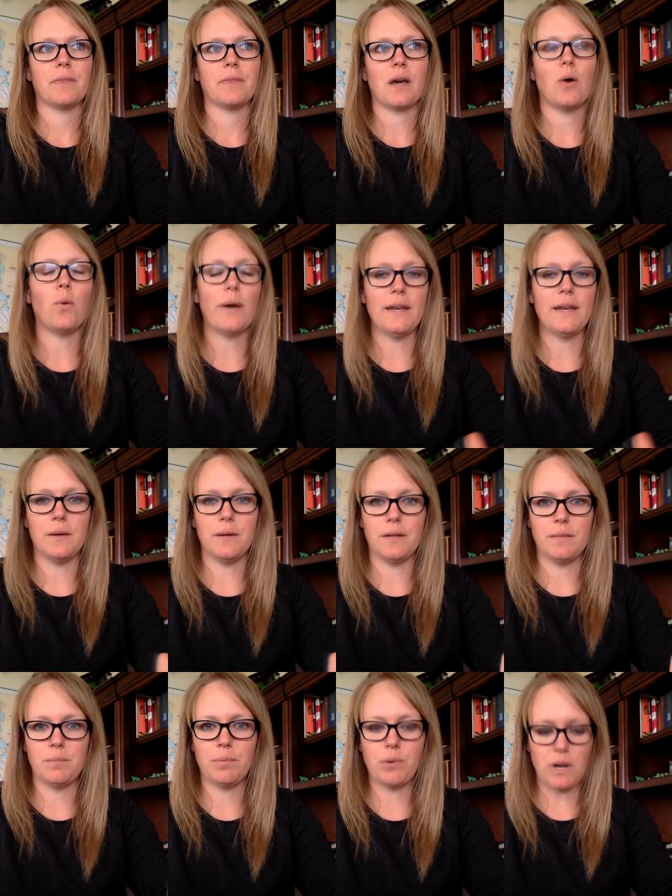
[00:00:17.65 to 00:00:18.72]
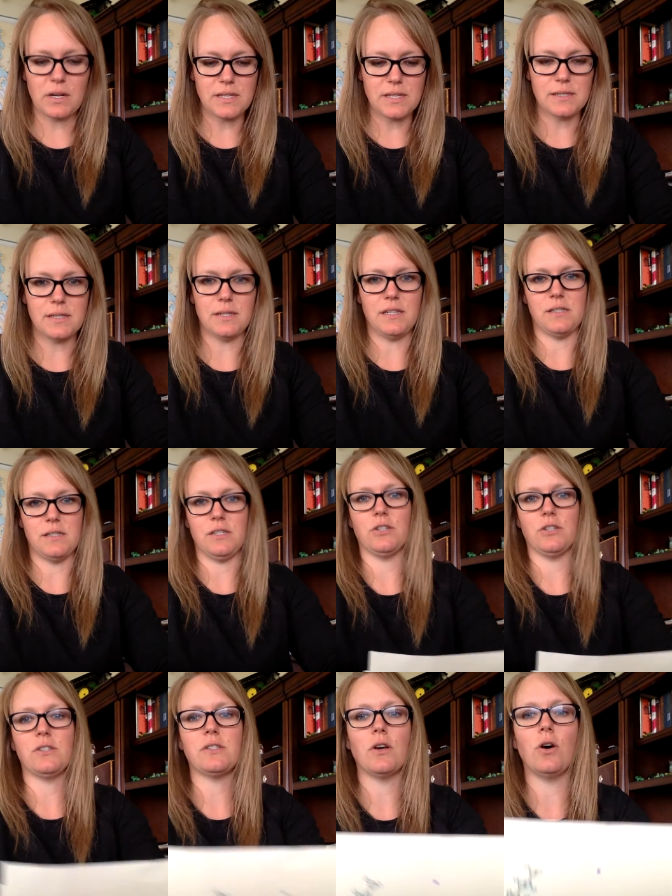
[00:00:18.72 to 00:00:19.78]
a way to process it easier.
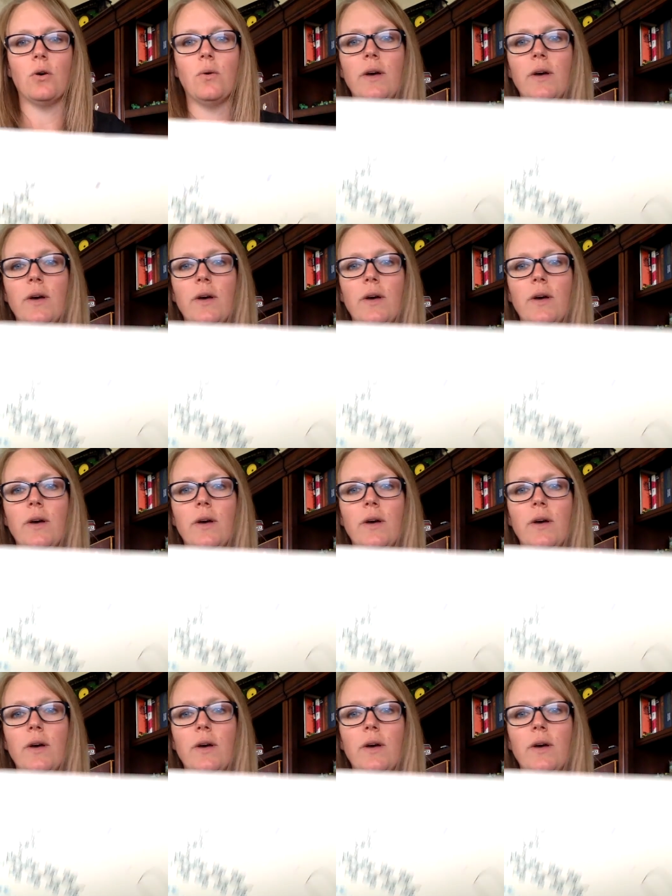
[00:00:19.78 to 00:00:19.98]
So